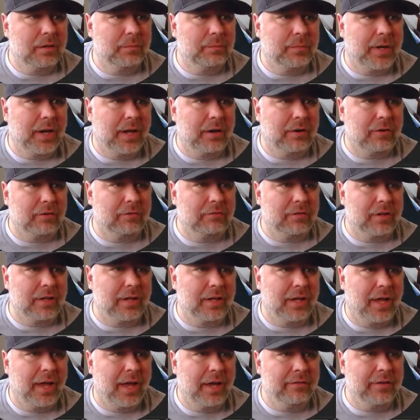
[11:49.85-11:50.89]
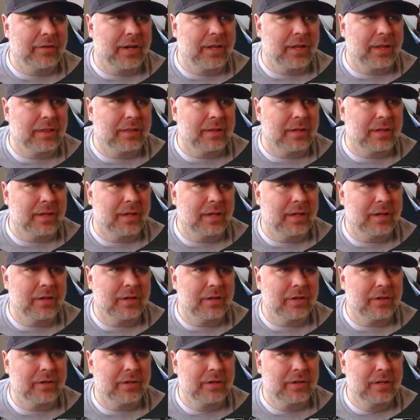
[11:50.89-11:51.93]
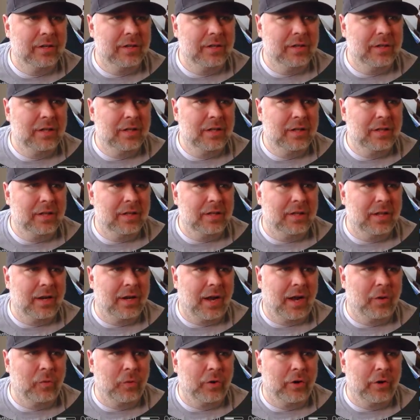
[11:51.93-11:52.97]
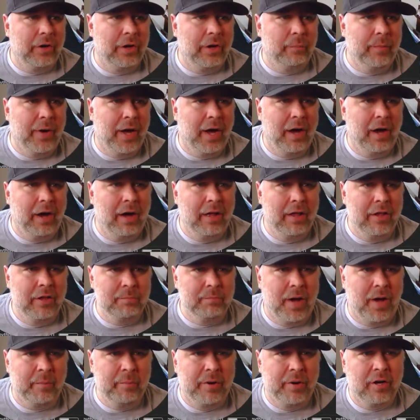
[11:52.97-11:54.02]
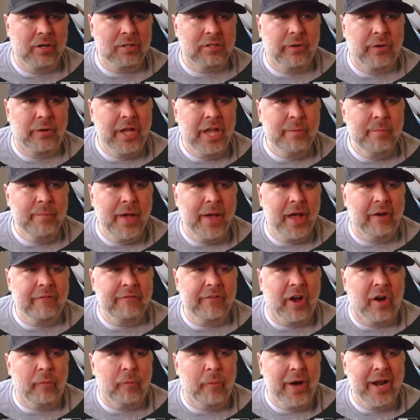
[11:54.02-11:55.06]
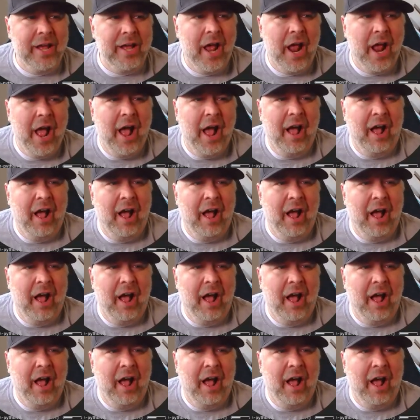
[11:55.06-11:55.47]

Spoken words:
but I don't really have anything here that I worry about. It's my personal email if y'all want it.